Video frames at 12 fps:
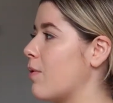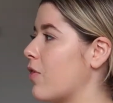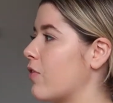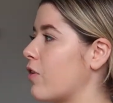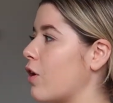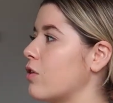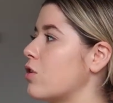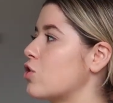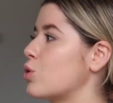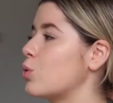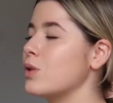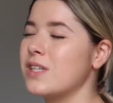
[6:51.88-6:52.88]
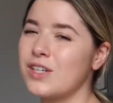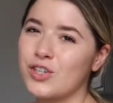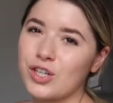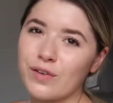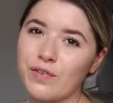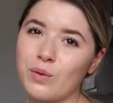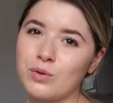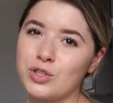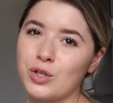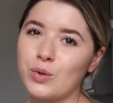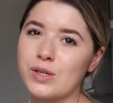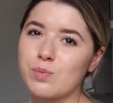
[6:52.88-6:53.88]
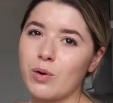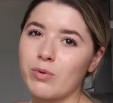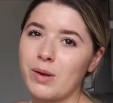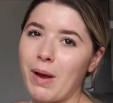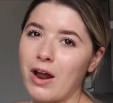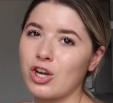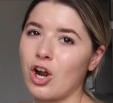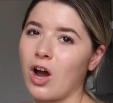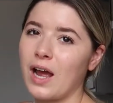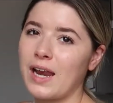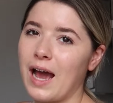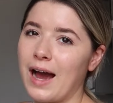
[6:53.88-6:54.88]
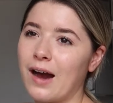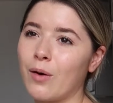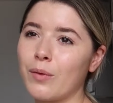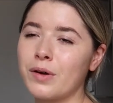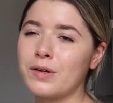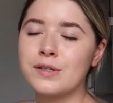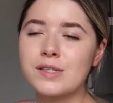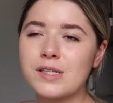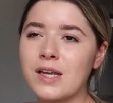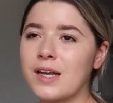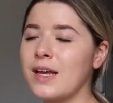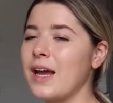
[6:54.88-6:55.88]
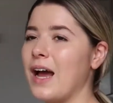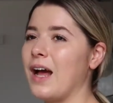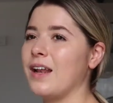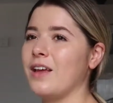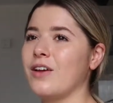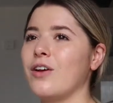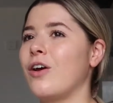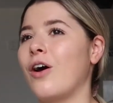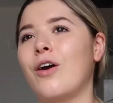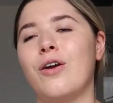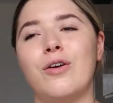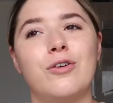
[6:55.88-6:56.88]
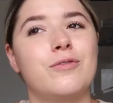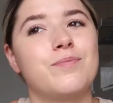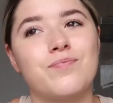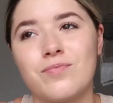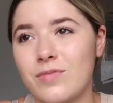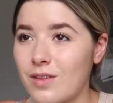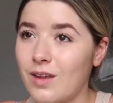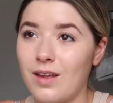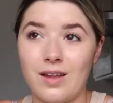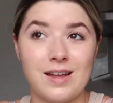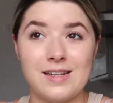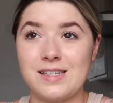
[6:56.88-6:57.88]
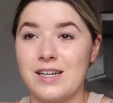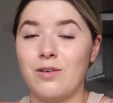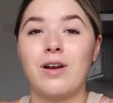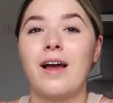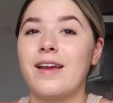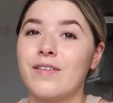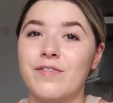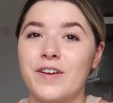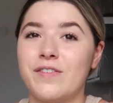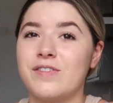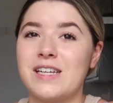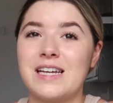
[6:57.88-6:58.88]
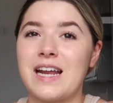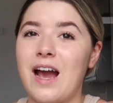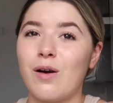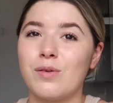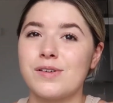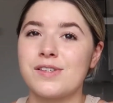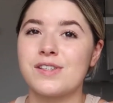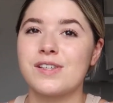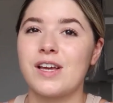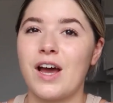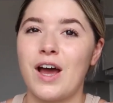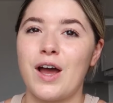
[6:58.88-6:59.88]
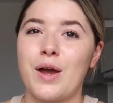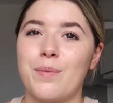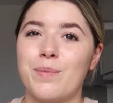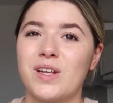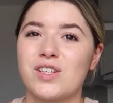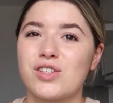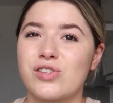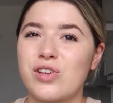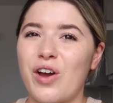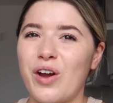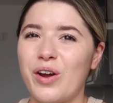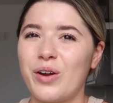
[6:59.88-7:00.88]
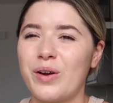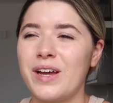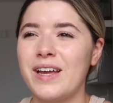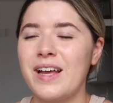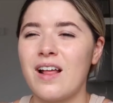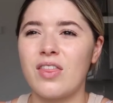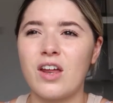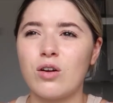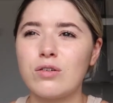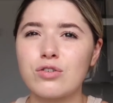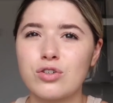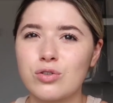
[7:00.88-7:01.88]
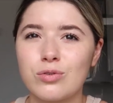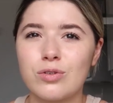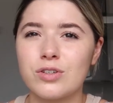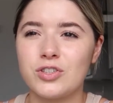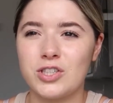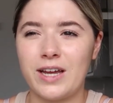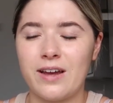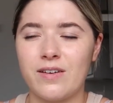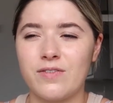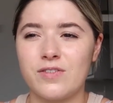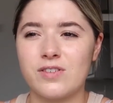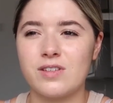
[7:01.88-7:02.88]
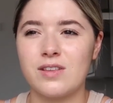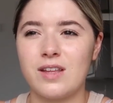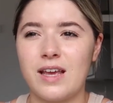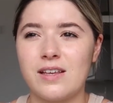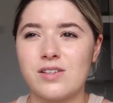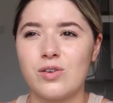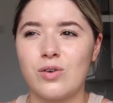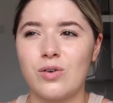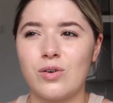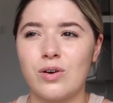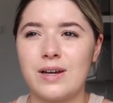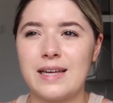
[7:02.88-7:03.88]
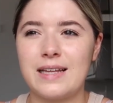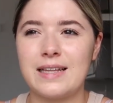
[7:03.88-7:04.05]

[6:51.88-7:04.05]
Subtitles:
So the shortest shift you will do is probably about 9 hours, and it could go until like 15 hours. So they're not short shifts. It's not